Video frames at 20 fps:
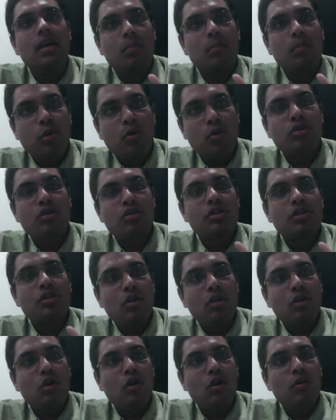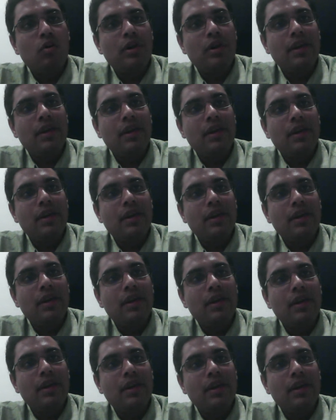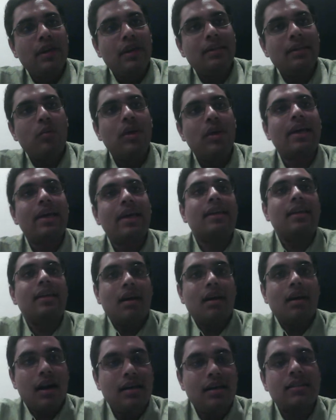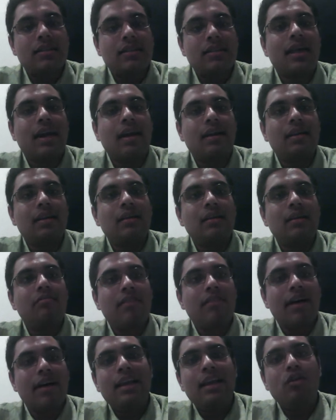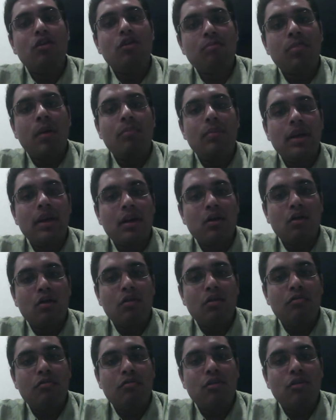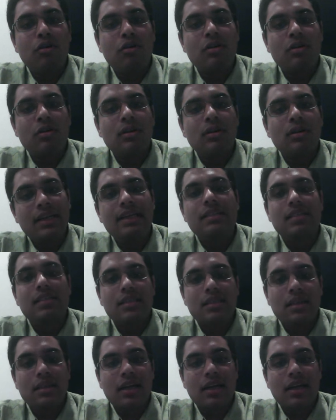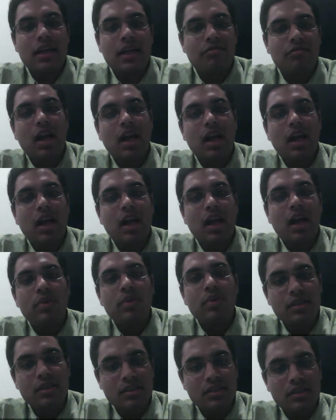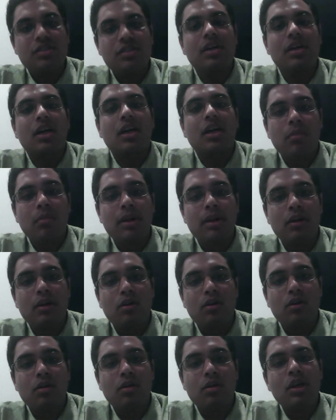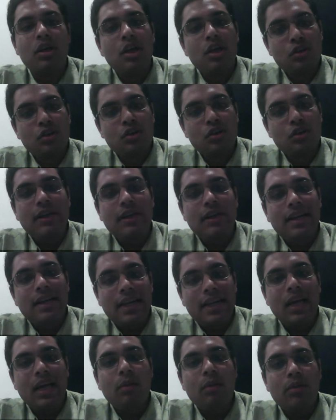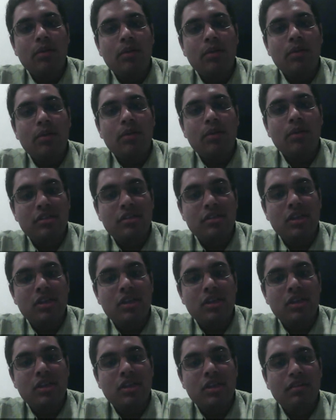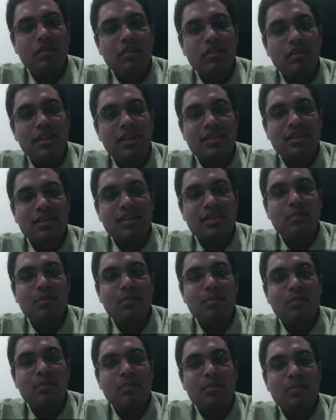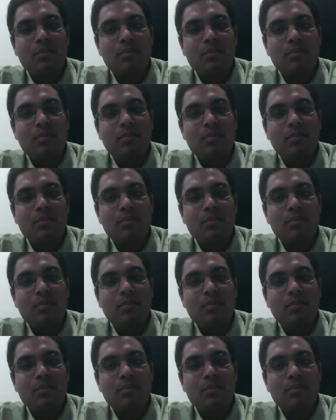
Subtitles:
approach the law in a setting where we can understand the value of public law for a decent life and how we must construct public law so that it can help individuals live a decent and proper life.